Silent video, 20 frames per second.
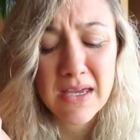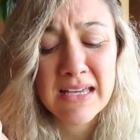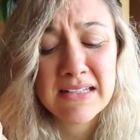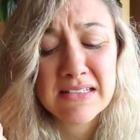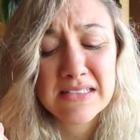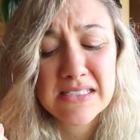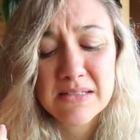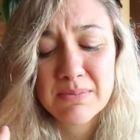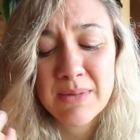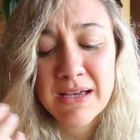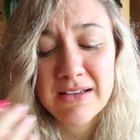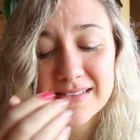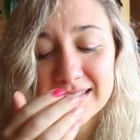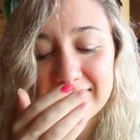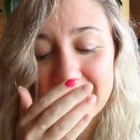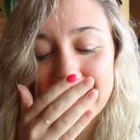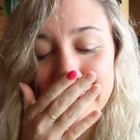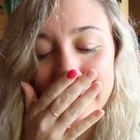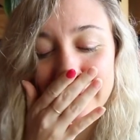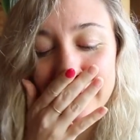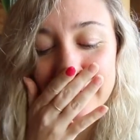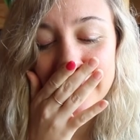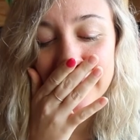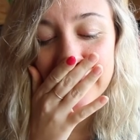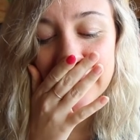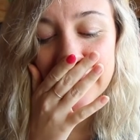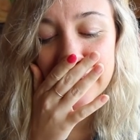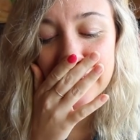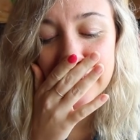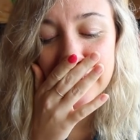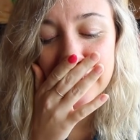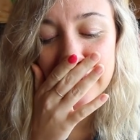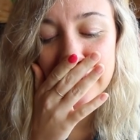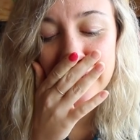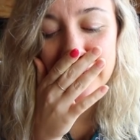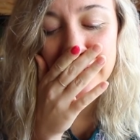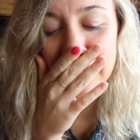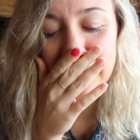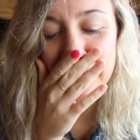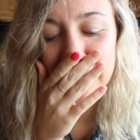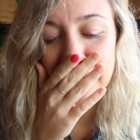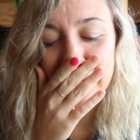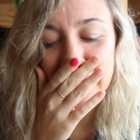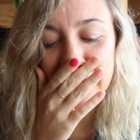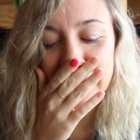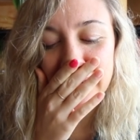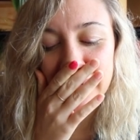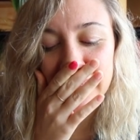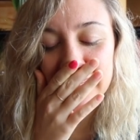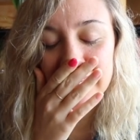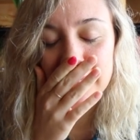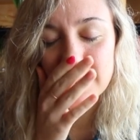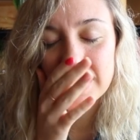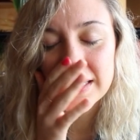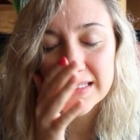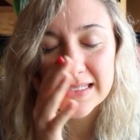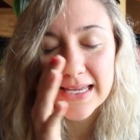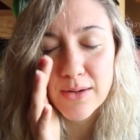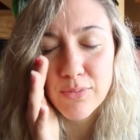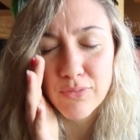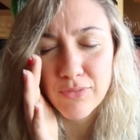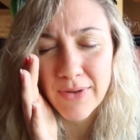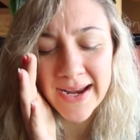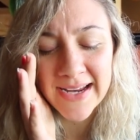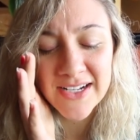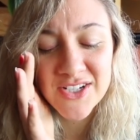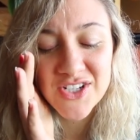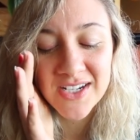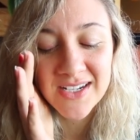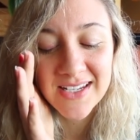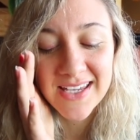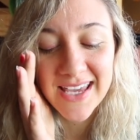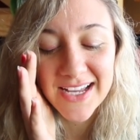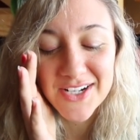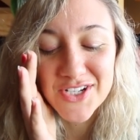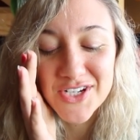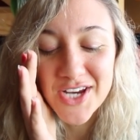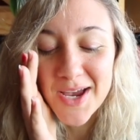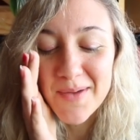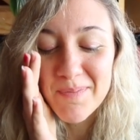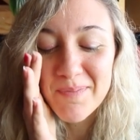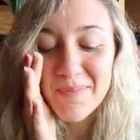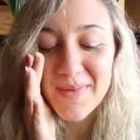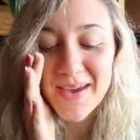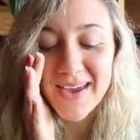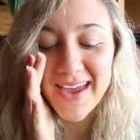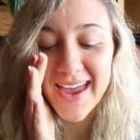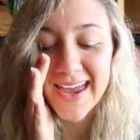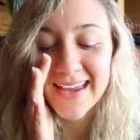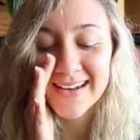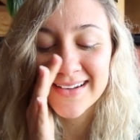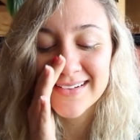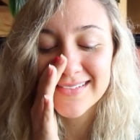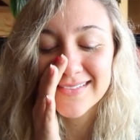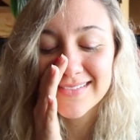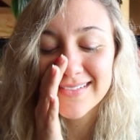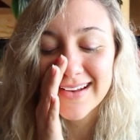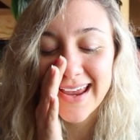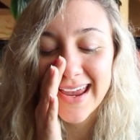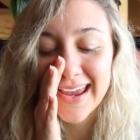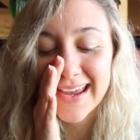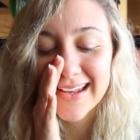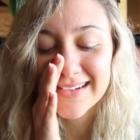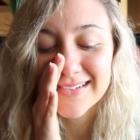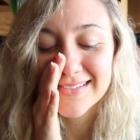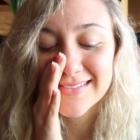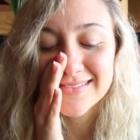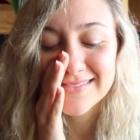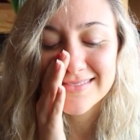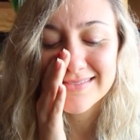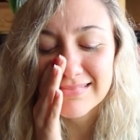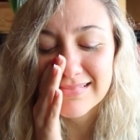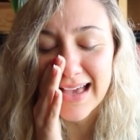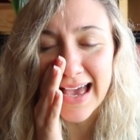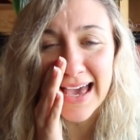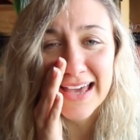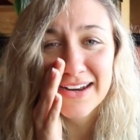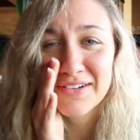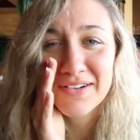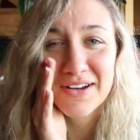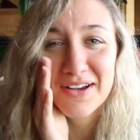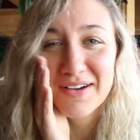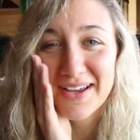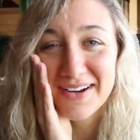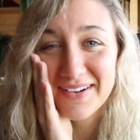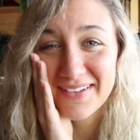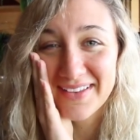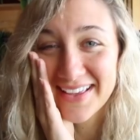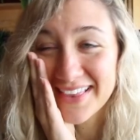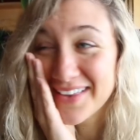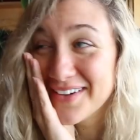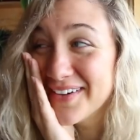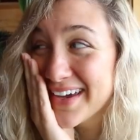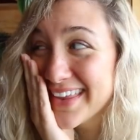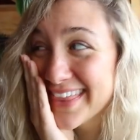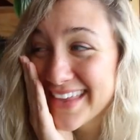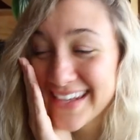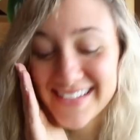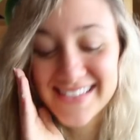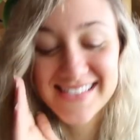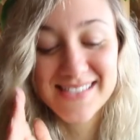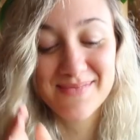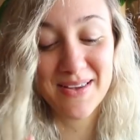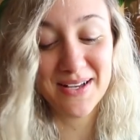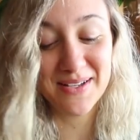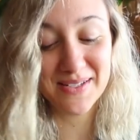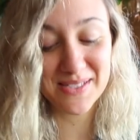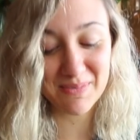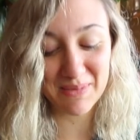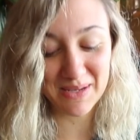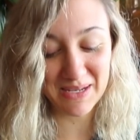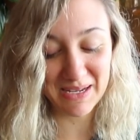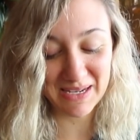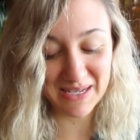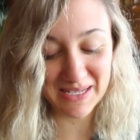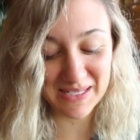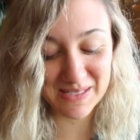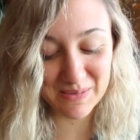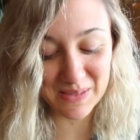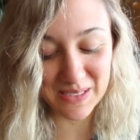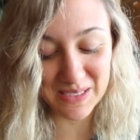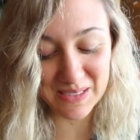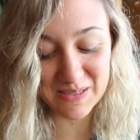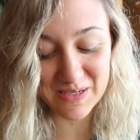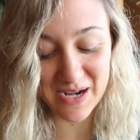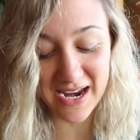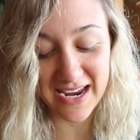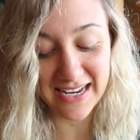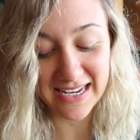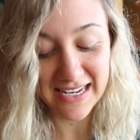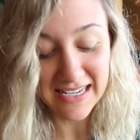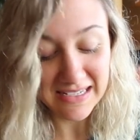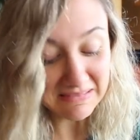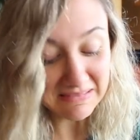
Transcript: it smells like It smells like ranch and ketchup and and I don't know, I don't like the way it smells, but I guess we could try it.